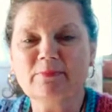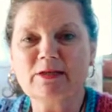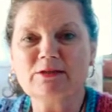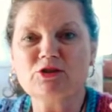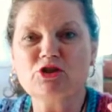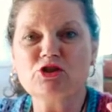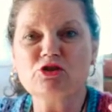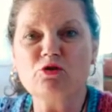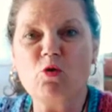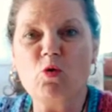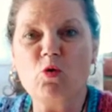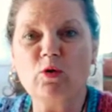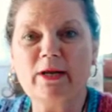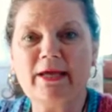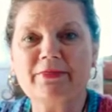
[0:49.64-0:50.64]

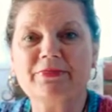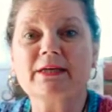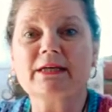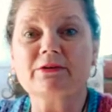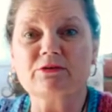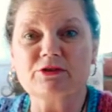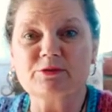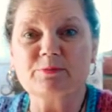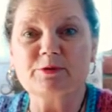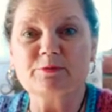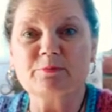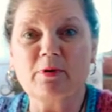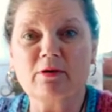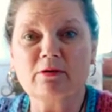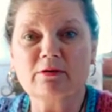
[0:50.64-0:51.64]
stall at the Christmas
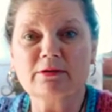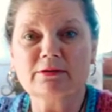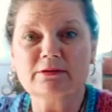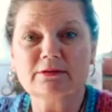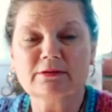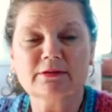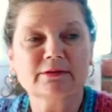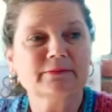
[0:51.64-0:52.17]
market.